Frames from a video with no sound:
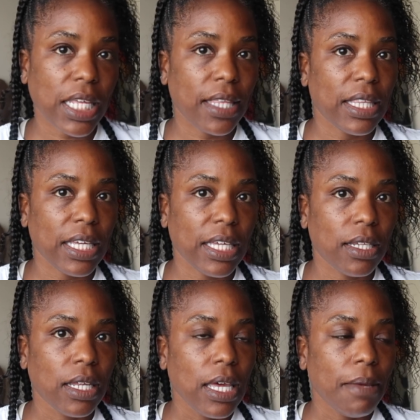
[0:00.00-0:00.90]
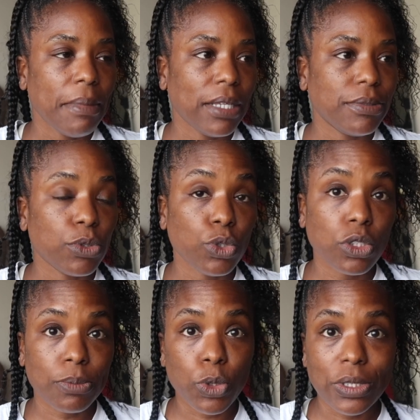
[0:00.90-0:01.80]
and then maybe switch
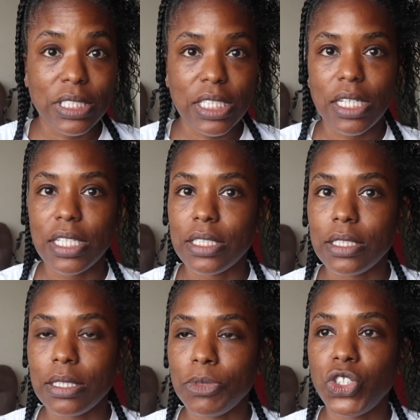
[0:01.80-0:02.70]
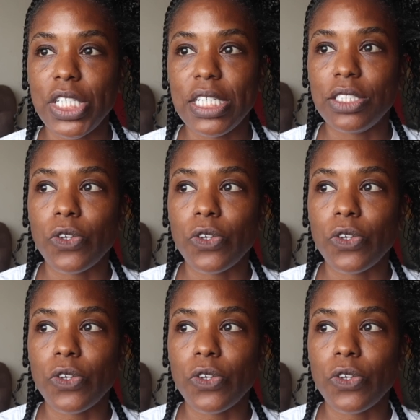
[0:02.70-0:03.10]
some tortillas and some cheese.